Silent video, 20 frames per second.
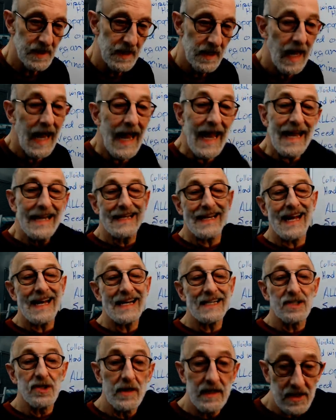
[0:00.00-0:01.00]
And it acts
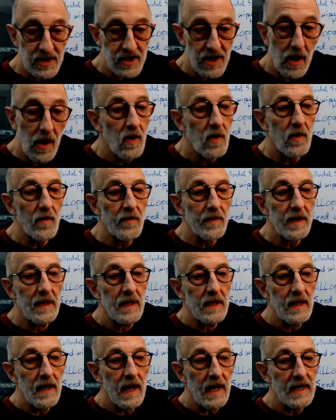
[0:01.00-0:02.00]
on its own
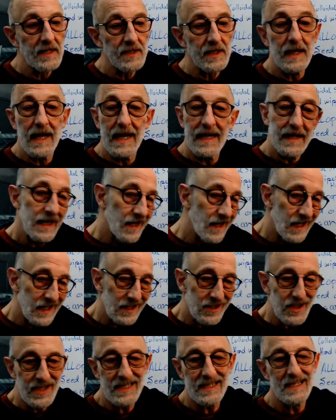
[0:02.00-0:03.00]
as an
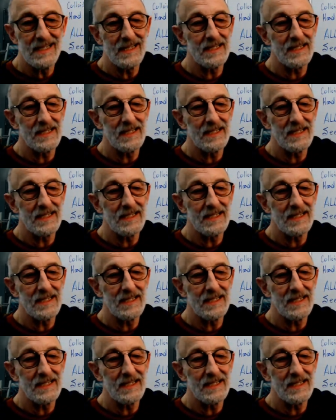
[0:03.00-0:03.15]
antioxidant,